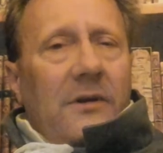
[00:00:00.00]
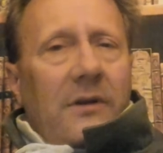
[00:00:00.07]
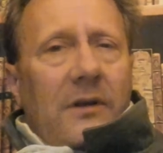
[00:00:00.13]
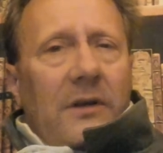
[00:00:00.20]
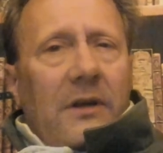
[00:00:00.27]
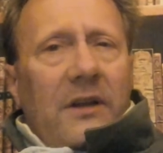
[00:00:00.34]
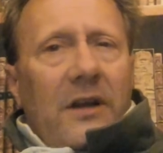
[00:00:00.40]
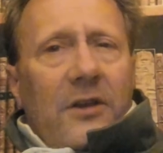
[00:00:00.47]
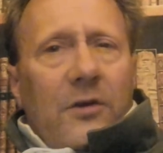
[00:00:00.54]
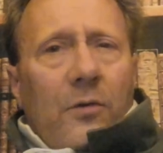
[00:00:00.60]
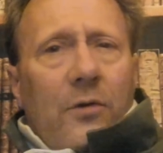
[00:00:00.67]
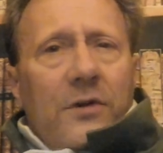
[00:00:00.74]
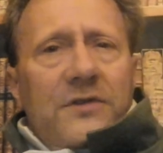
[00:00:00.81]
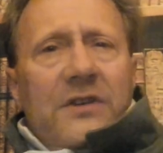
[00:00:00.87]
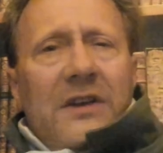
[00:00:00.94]
In other
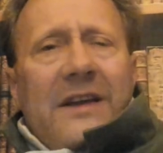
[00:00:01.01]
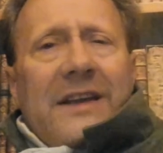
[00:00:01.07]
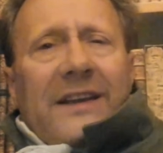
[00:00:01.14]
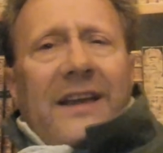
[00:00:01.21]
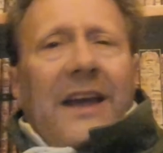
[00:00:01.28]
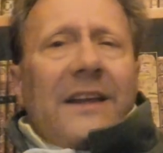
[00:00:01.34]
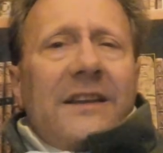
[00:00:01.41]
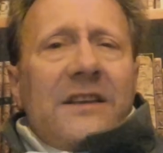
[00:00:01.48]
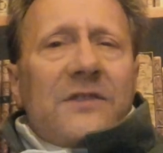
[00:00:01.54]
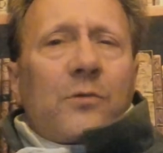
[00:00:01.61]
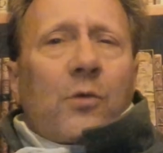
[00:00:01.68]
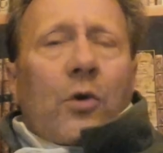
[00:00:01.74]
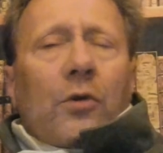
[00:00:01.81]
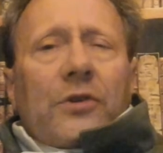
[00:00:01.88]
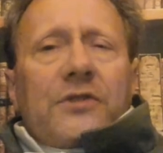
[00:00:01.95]
words, Kendi's
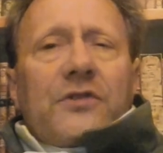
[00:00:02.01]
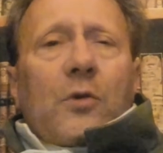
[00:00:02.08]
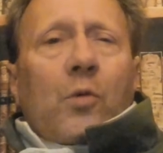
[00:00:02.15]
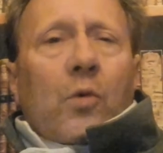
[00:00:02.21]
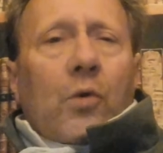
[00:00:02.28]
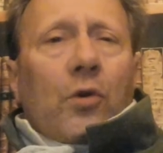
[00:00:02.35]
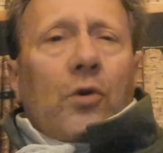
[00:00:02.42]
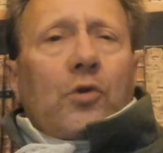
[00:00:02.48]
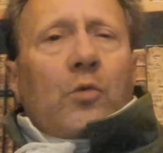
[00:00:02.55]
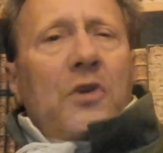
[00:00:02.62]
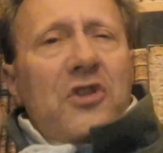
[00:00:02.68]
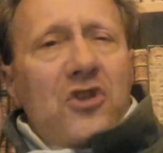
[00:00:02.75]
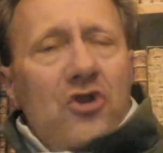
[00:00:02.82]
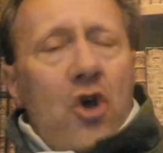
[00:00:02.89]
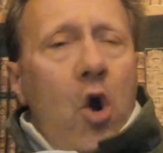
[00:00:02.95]
world is a world with
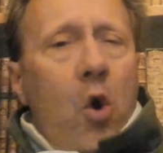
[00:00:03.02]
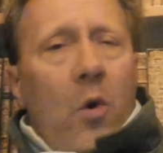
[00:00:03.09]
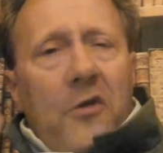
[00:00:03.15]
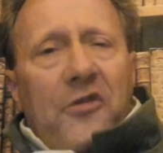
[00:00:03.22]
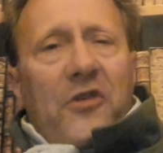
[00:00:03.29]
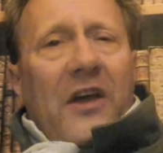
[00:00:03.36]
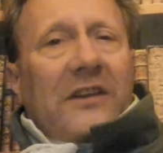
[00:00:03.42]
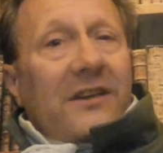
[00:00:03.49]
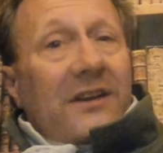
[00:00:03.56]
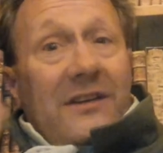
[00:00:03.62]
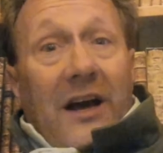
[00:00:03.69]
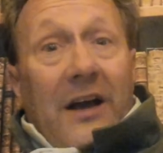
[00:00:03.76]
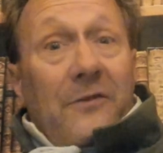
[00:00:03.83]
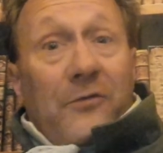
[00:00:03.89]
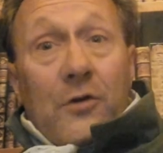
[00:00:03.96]
no authentic
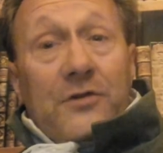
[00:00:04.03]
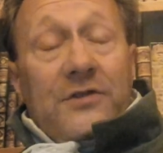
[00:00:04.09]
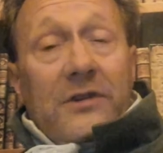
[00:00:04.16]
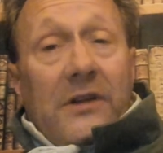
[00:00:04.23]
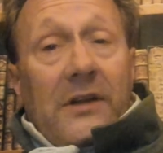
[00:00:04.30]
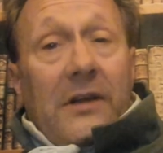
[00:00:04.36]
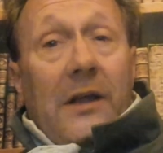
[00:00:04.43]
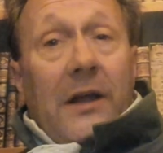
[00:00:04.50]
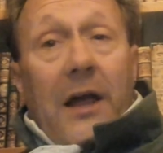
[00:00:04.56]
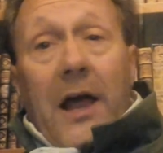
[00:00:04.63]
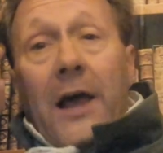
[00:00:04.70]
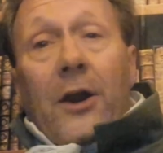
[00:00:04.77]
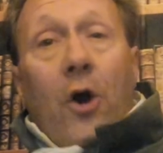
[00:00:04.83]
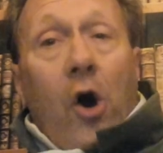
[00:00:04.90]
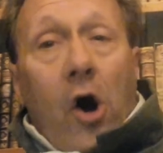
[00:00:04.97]
diversity
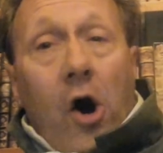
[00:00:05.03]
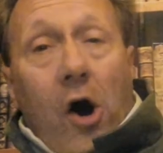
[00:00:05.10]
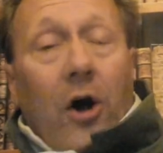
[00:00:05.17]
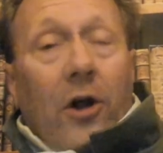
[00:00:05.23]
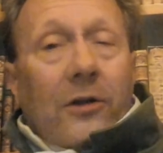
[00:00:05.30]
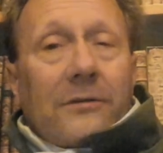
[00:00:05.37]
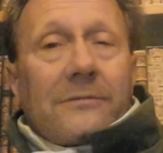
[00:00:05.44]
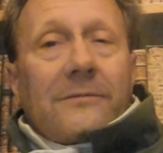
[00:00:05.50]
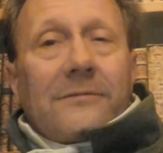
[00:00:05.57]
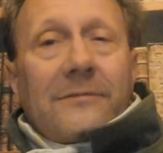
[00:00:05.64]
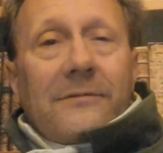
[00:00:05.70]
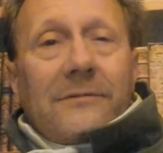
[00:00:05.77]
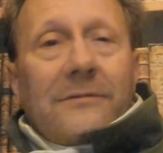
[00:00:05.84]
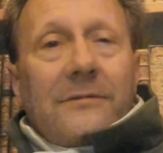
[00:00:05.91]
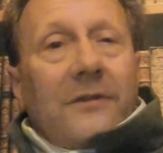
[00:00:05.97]
at all.
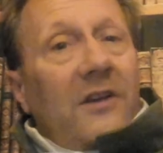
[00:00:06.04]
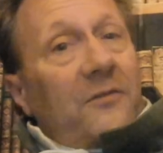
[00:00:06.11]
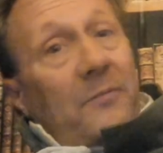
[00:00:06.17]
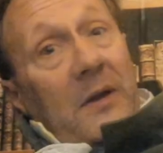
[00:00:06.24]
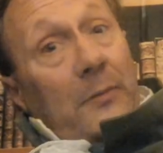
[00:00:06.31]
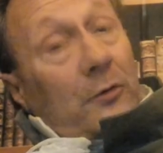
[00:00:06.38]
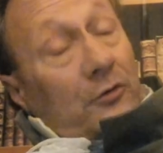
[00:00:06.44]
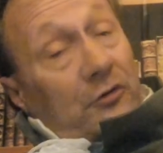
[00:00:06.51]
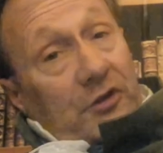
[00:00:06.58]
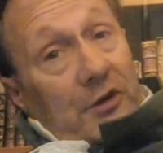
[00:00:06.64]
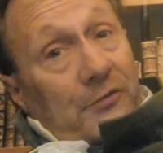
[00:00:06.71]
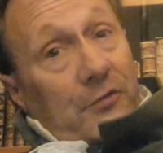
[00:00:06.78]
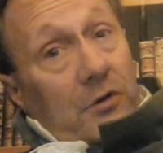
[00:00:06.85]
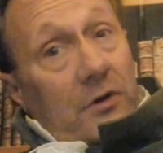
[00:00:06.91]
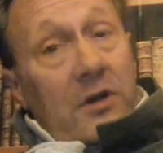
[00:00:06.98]
If people
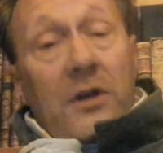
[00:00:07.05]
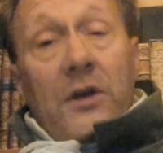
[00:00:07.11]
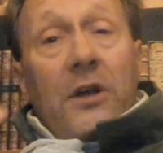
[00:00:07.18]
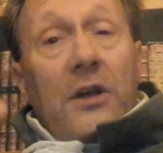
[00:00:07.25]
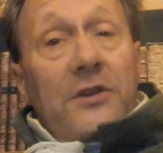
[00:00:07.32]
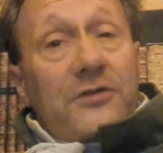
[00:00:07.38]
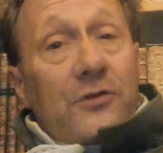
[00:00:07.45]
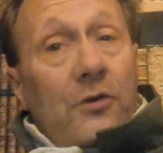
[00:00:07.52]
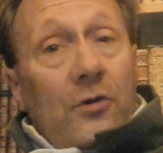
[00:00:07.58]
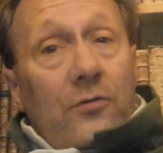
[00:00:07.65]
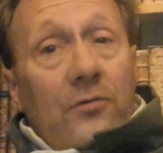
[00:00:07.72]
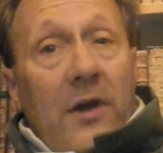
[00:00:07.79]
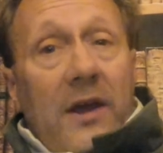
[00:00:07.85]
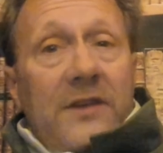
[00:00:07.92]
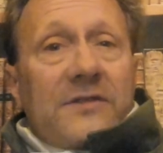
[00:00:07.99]
differ, it's due to
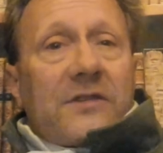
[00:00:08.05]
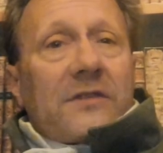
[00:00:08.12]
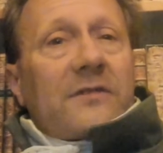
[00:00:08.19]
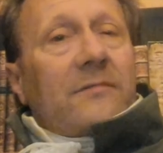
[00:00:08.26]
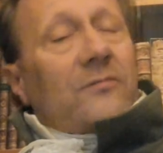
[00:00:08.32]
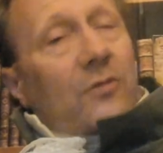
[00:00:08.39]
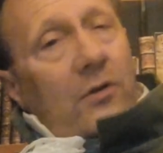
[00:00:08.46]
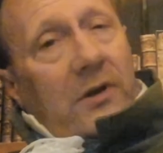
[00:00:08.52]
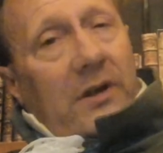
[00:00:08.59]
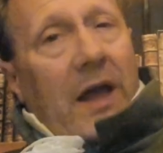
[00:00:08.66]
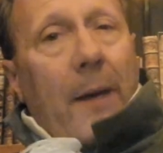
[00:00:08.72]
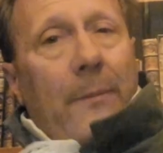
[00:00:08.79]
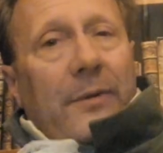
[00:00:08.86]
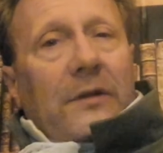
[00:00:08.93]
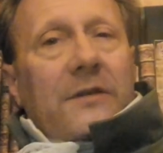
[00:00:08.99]
racism or
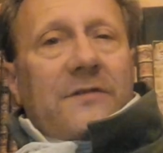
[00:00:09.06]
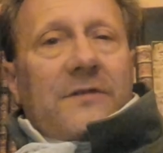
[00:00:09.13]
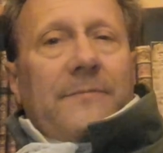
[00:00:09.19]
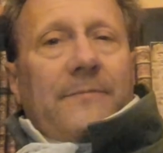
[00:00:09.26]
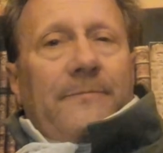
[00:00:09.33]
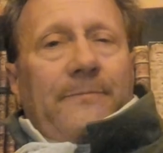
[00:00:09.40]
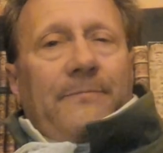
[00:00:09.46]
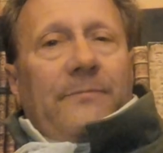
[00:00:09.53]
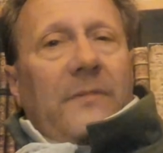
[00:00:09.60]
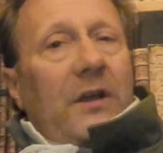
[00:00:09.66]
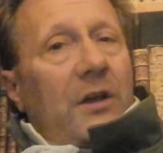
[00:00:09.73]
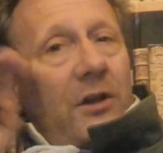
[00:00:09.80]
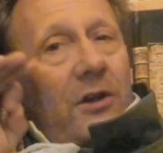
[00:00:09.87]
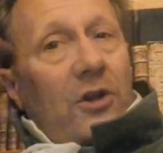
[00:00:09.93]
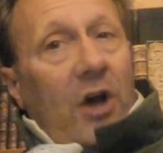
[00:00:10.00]
capitalism,
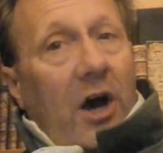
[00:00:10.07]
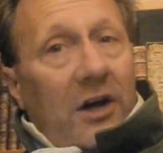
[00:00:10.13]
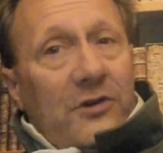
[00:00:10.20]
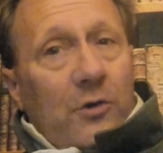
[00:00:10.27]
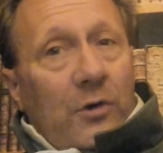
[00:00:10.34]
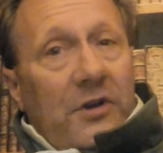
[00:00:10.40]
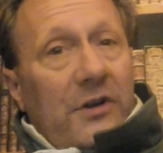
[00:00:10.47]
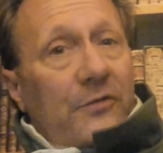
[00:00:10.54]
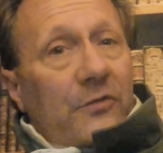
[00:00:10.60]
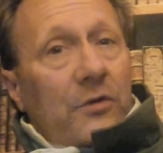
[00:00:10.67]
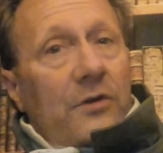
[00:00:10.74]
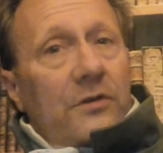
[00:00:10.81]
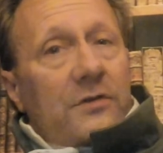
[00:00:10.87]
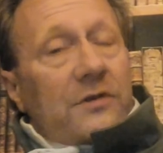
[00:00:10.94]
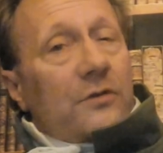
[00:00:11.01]
not to a
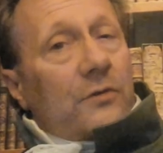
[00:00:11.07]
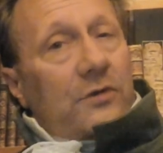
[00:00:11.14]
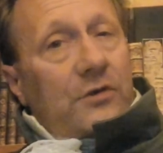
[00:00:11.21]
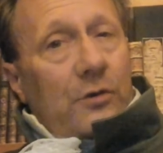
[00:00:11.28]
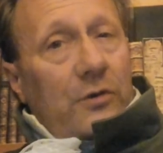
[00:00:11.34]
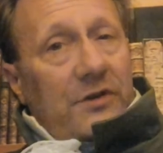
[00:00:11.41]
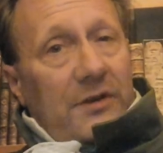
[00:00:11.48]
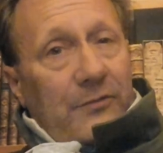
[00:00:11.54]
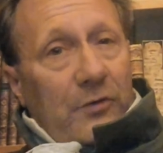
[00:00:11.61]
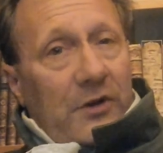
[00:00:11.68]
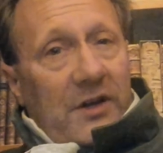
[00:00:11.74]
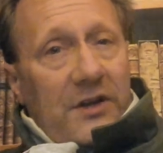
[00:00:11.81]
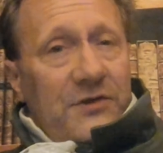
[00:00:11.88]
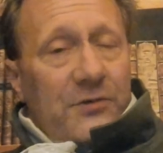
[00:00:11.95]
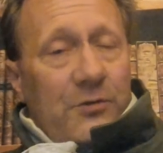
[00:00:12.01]
different
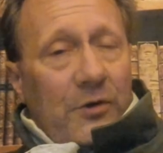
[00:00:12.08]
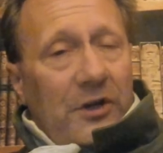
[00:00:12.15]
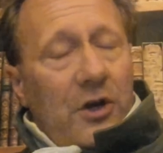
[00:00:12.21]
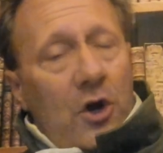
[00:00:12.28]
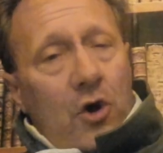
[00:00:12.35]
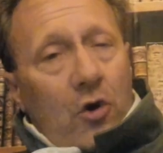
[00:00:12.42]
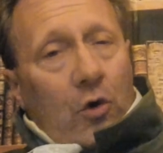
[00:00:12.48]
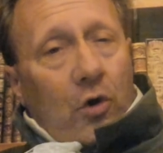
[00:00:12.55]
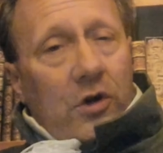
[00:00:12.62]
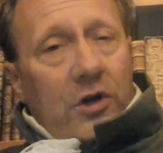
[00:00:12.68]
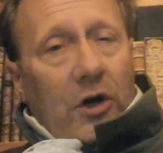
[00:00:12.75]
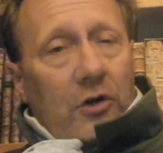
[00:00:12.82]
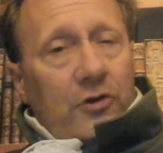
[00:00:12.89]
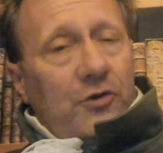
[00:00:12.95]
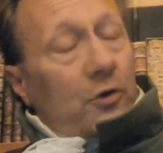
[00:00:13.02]
history or
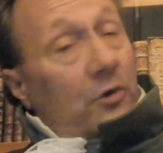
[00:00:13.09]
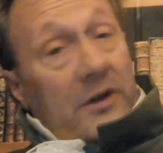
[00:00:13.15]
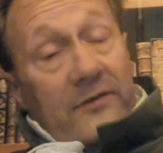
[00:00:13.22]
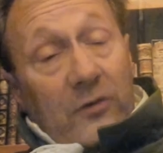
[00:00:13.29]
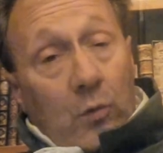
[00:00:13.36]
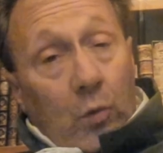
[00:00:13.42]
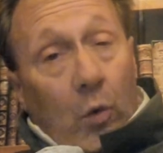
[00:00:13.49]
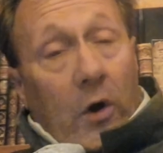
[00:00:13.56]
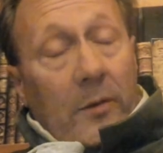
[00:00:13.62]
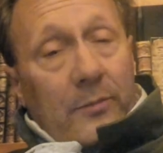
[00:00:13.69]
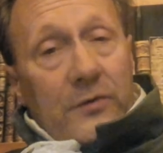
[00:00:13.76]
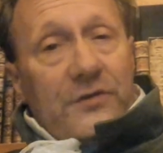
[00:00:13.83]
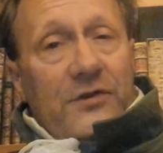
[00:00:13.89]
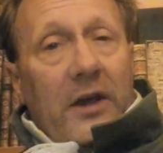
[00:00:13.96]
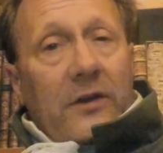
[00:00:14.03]
culture, or even
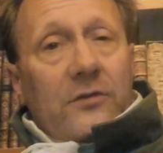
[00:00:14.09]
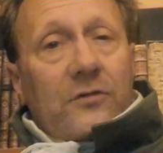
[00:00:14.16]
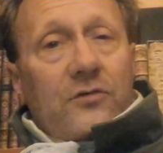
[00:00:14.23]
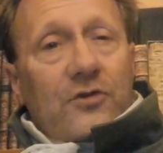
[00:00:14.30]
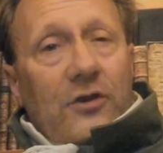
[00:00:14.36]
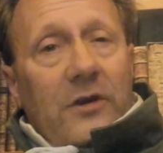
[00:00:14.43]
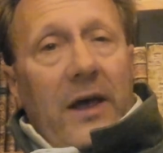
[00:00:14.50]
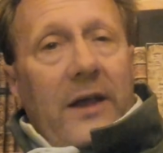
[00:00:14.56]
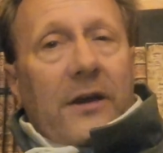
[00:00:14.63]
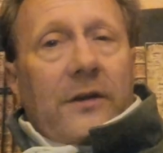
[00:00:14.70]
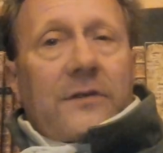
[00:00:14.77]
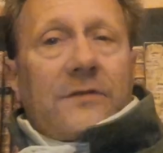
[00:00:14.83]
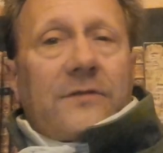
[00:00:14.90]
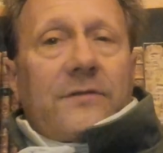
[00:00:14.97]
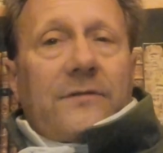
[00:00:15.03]
1%
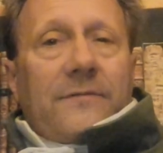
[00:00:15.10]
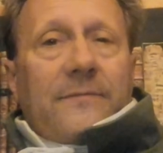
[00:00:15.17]
genetics.